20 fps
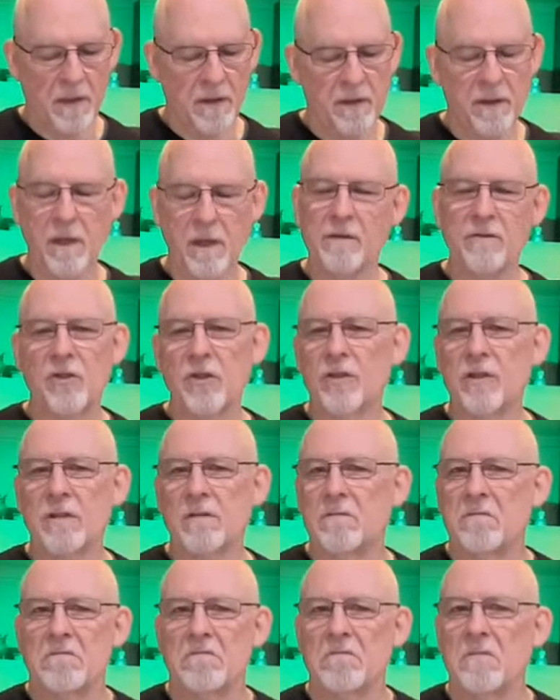that
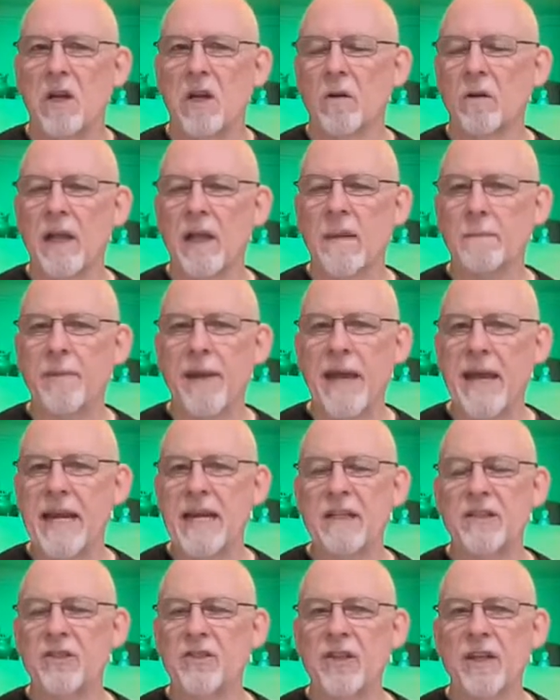just, like
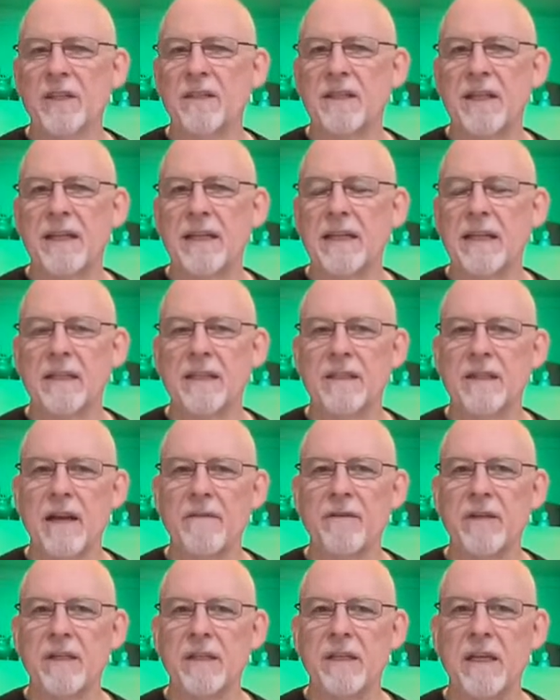page 16 and
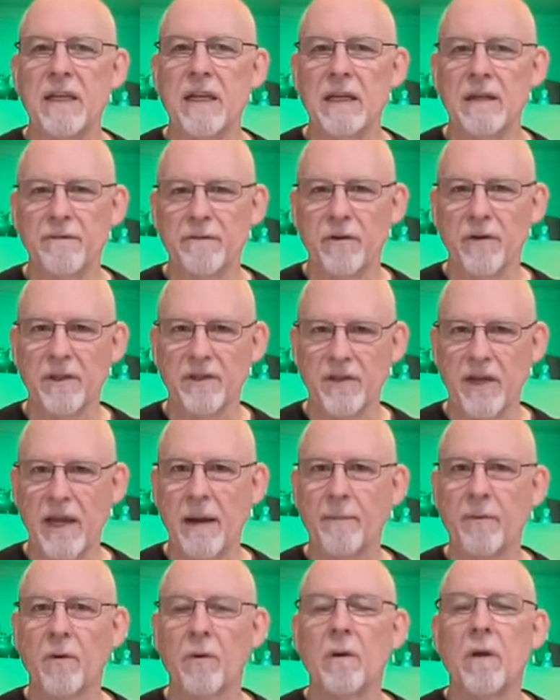17, for
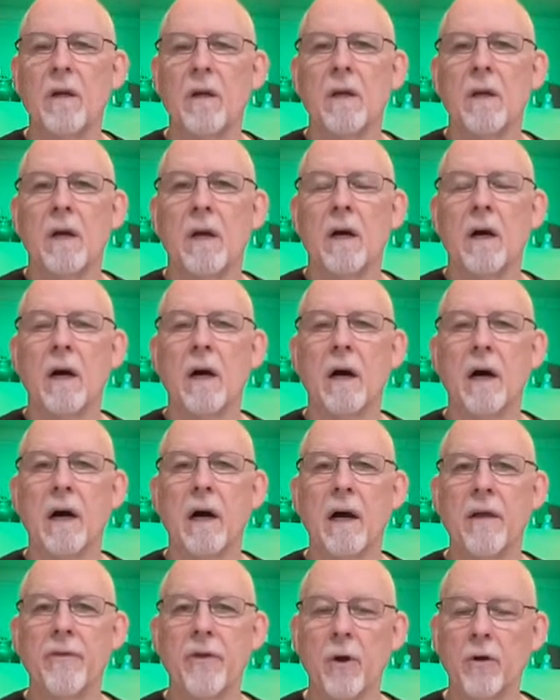example.
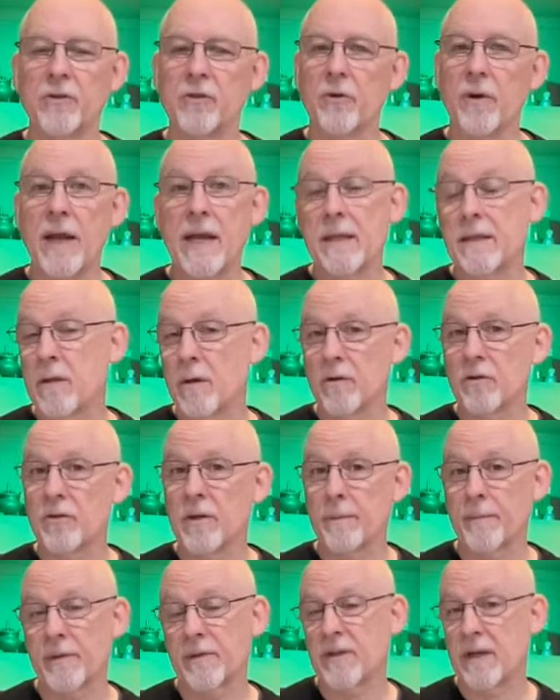Those are eighth note
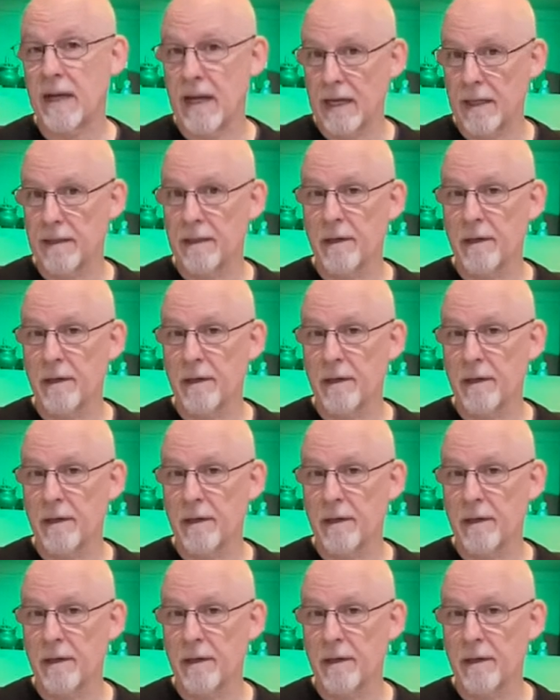triplets and eighth